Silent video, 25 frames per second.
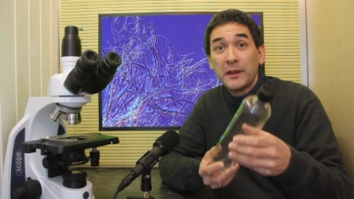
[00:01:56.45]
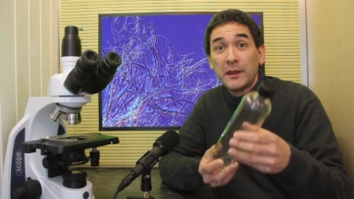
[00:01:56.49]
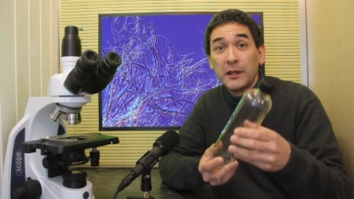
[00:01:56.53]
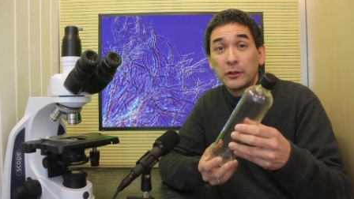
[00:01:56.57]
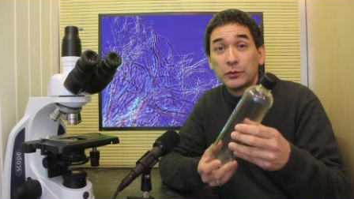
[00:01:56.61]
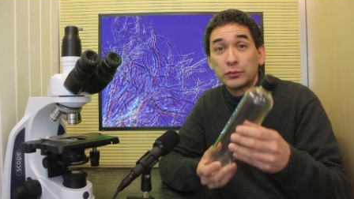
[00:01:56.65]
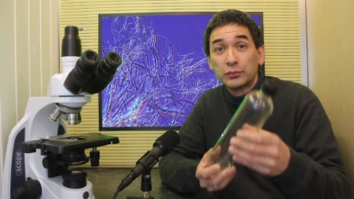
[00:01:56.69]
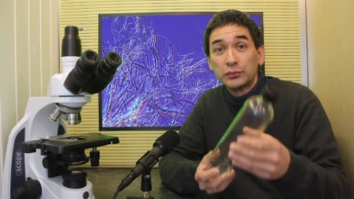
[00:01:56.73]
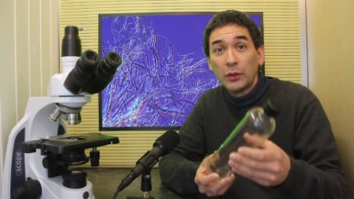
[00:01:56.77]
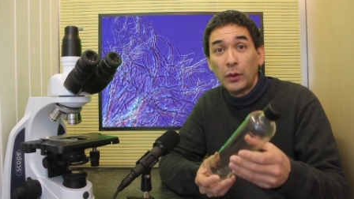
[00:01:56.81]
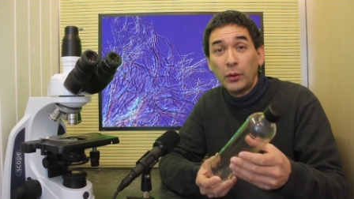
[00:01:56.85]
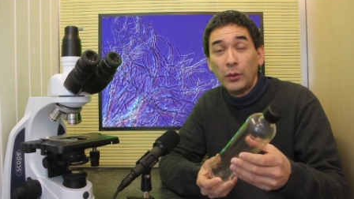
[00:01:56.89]

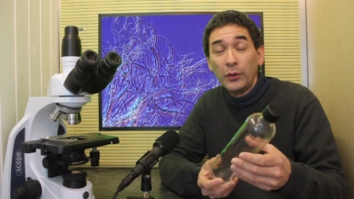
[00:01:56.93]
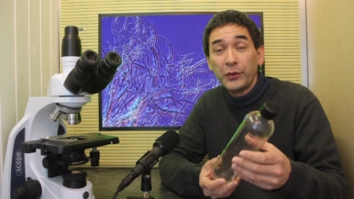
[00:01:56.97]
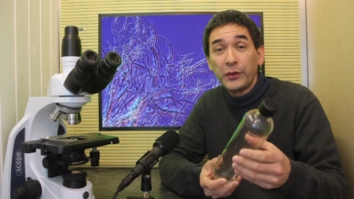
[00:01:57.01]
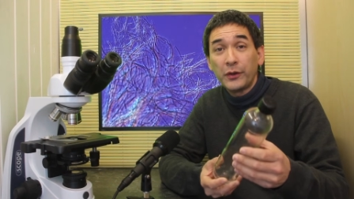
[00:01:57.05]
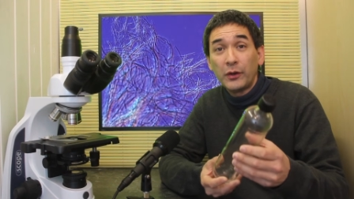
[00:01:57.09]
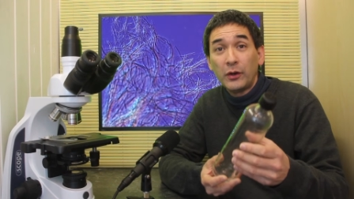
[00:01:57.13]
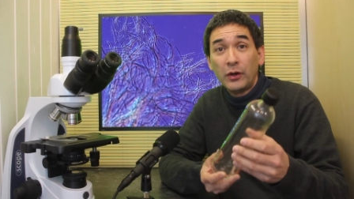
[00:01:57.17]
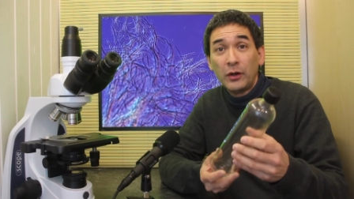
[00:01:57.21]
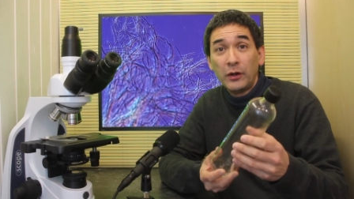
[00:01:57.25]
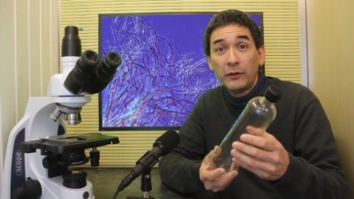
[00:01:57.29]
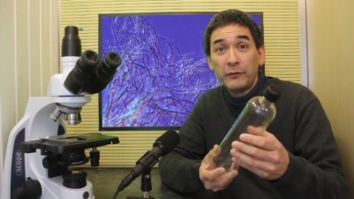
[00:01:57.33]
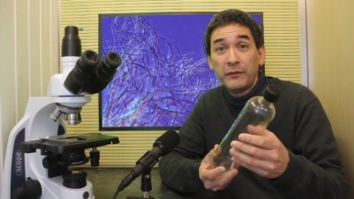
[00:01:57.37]
the
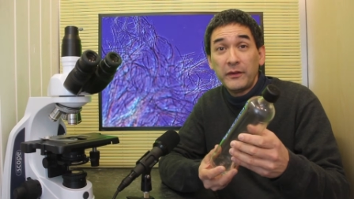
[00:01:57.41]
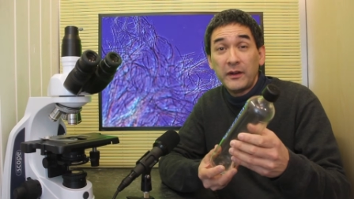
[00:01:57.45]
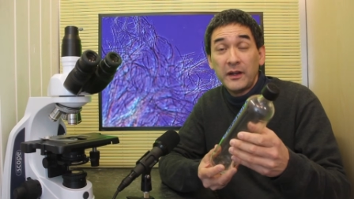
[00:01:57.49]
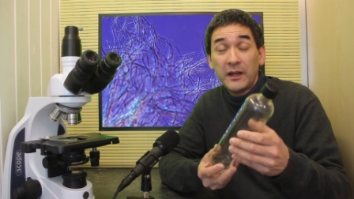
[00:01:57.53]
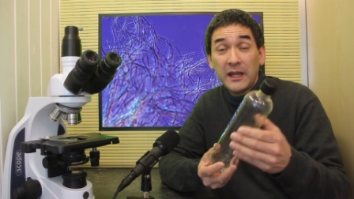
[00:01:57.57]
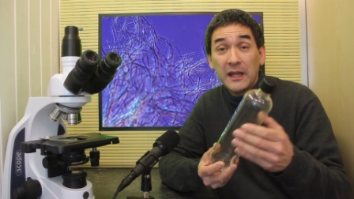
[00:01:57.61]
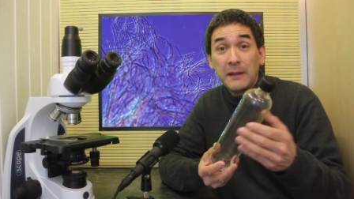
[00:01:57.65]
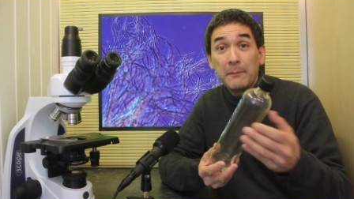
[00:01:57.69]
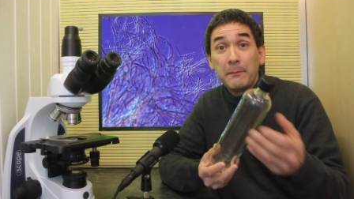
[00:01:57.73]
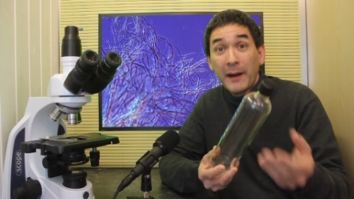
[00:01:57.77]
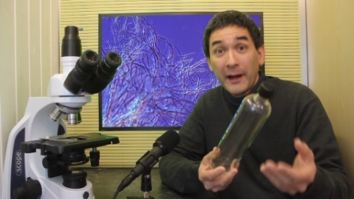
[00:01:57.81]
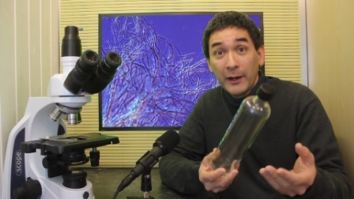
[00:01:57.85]
growth of
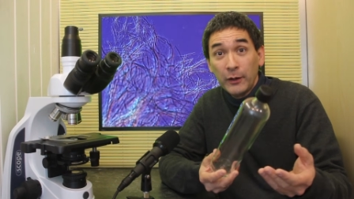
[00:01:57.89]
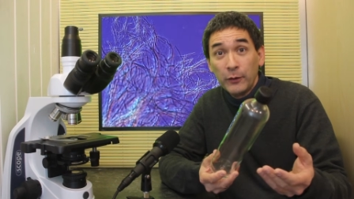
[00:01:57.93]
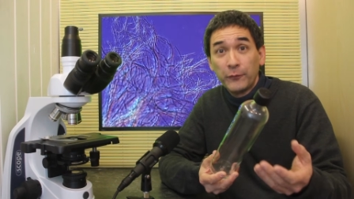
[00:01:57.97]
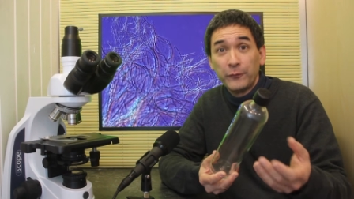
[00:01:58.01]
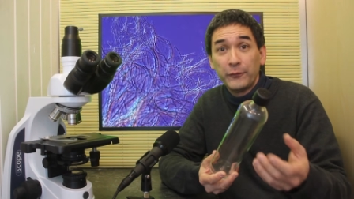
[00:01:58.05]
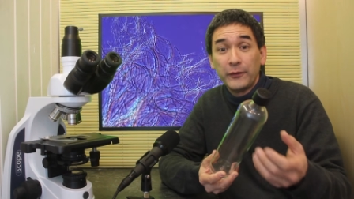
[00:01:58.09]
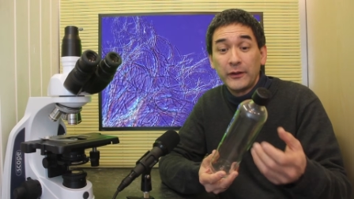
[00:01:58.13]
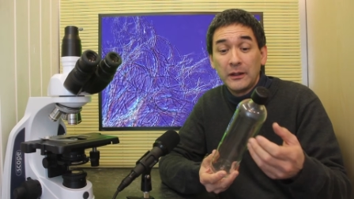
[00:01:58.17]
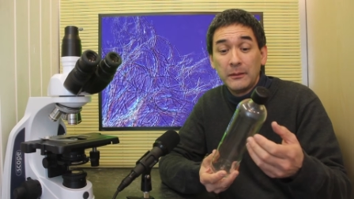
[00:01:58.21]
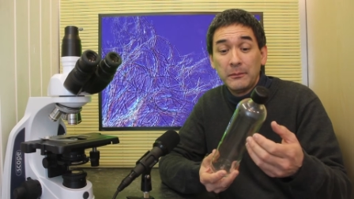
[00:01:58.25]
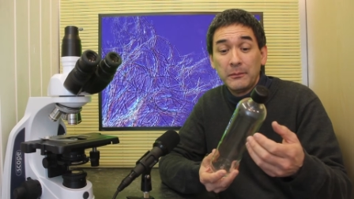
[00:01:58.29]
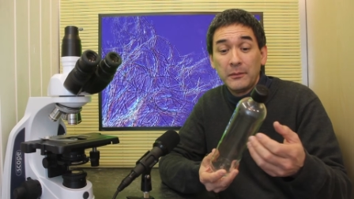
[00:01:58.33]
a
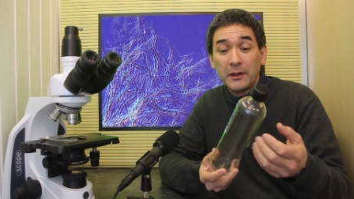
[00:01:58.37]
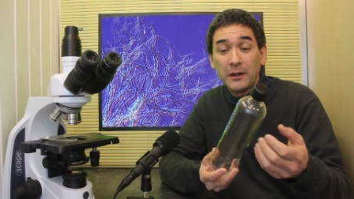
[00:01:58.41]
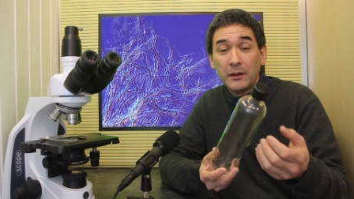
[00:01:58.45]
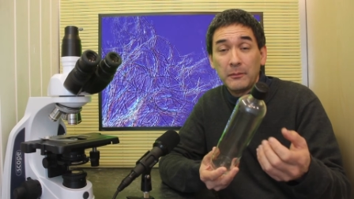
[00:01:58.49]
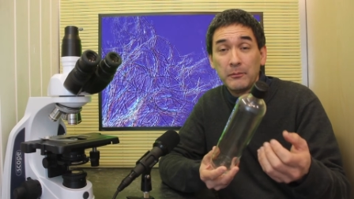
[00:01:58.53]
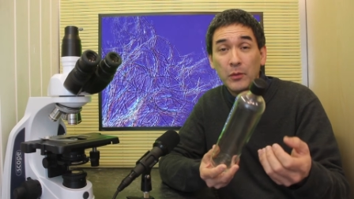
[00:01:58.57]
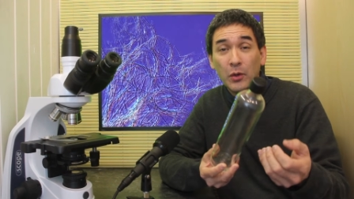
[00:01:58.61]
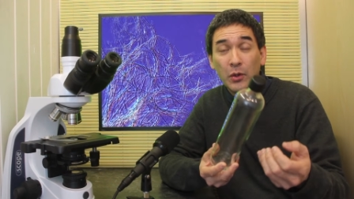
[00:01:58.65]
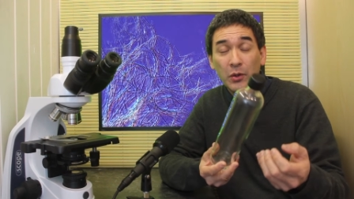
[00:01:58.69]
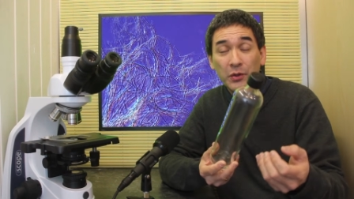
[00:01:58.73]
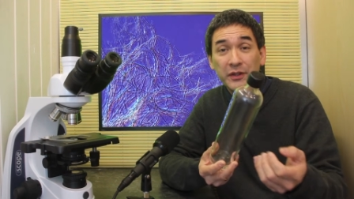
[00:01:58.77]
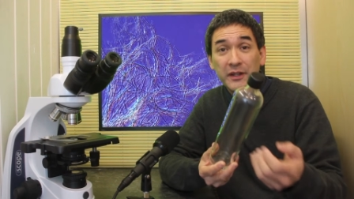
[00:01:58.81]
biofilm
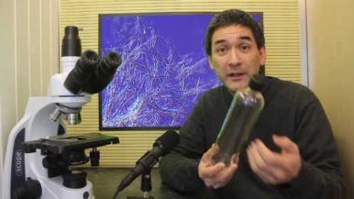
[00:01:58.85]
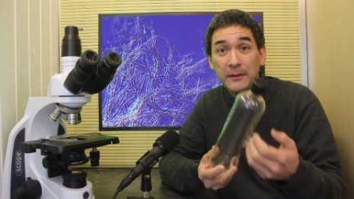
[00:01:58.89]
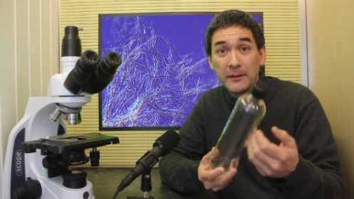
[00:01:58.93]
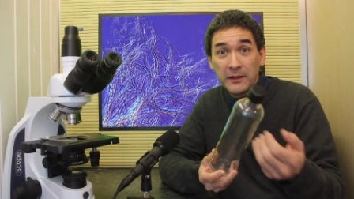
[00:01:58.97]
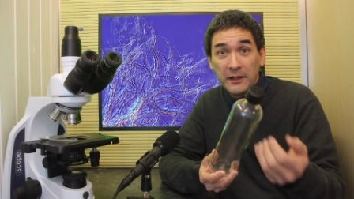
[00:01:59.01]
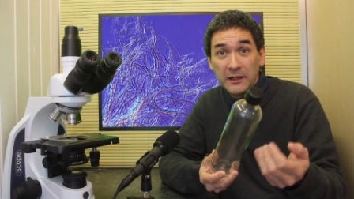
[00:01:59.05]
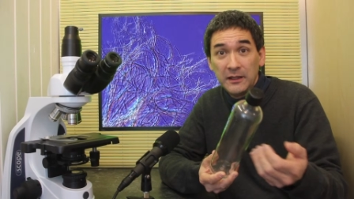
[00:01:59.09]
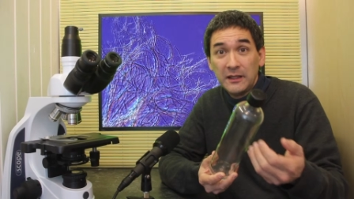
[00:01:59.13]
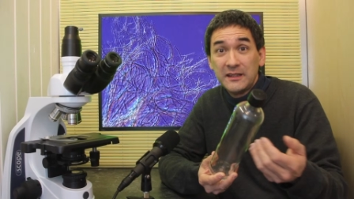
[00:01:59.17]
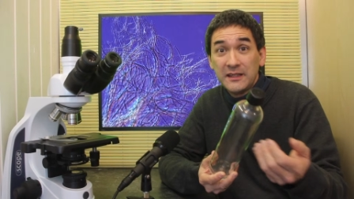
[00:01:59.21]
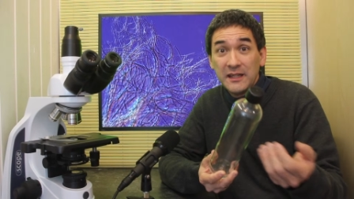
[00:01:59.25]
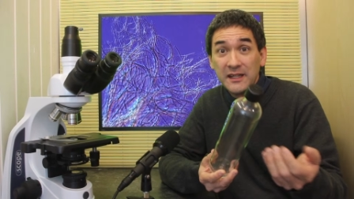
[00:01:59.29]
on
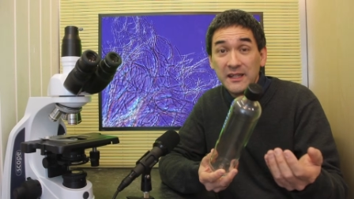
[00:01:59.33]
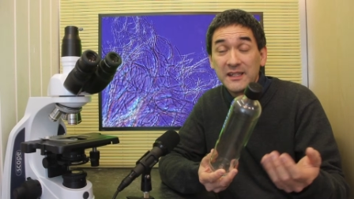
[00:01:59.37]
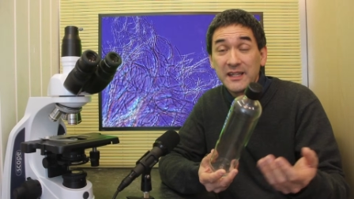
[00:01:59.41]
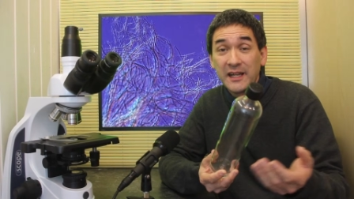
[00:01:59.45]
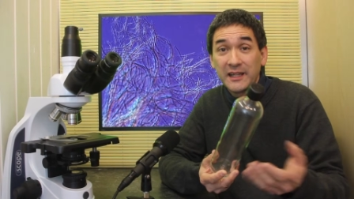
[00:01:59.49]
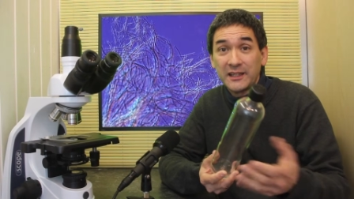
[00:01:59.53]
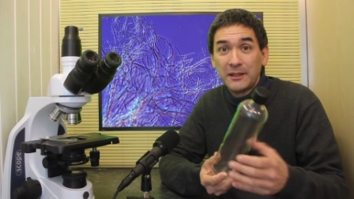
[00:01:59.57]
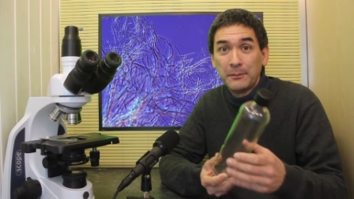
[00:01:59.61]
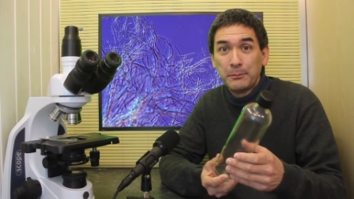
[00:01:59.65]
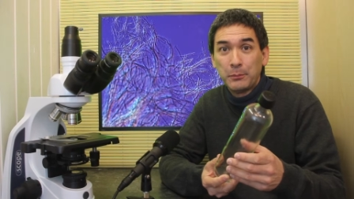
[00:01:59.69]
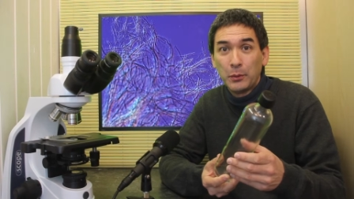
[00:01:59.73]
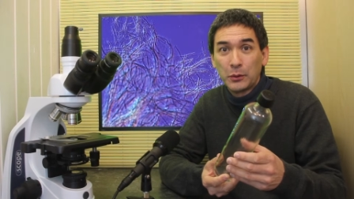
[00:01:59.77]
the
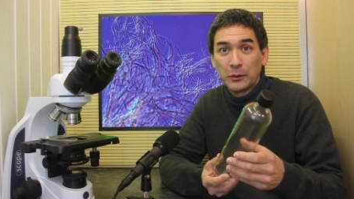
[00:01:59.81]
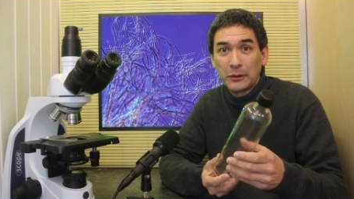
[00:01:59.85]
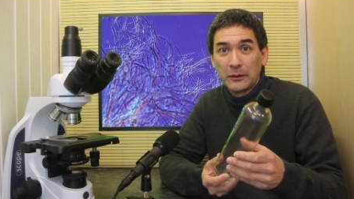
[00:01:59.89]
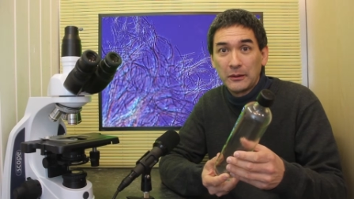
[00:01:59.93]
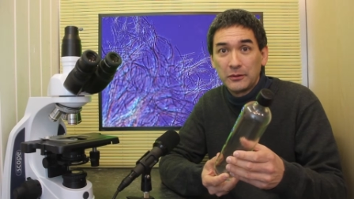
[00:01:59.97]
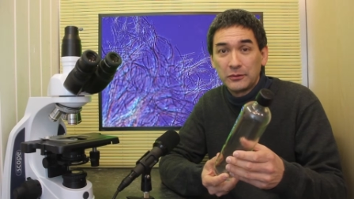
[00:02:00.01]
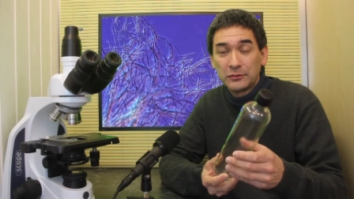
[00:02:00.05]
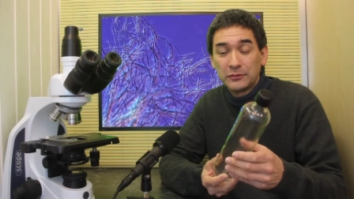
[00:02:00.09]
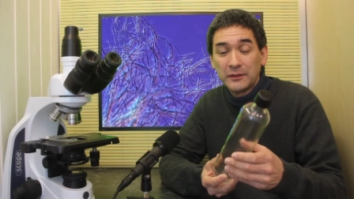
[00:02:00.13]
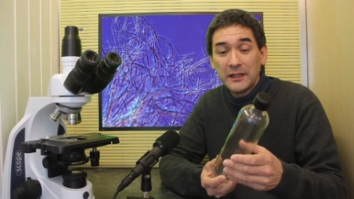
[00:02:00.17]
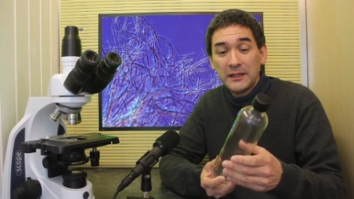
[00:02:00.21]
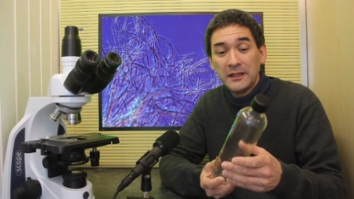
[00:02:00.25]
inside the
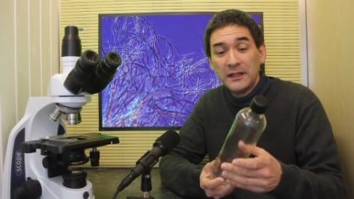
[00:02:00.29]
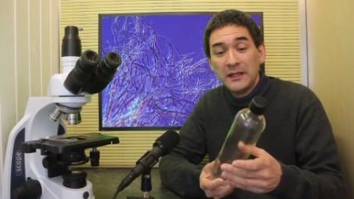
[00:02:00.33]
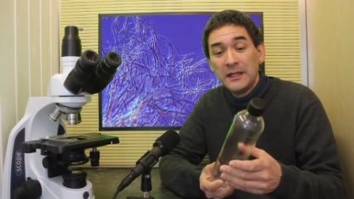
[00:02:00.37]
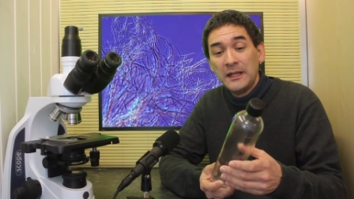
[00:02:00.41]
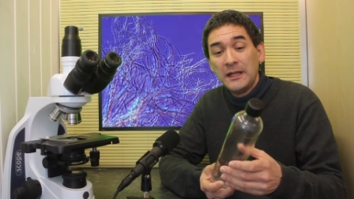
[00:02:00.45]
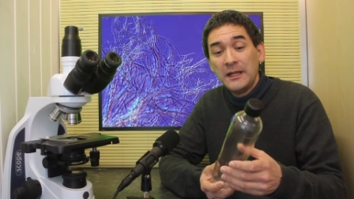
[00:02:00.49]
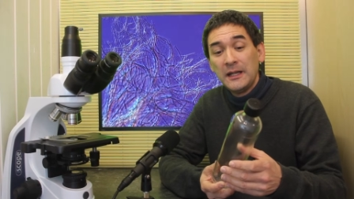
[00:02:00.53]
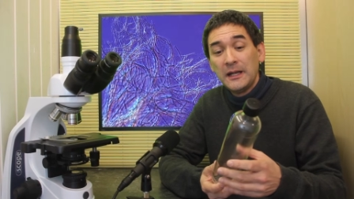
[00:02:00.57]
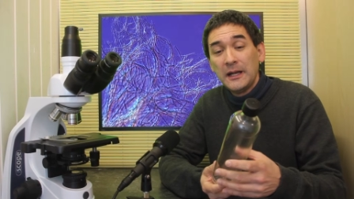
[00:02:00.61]
bottle, right?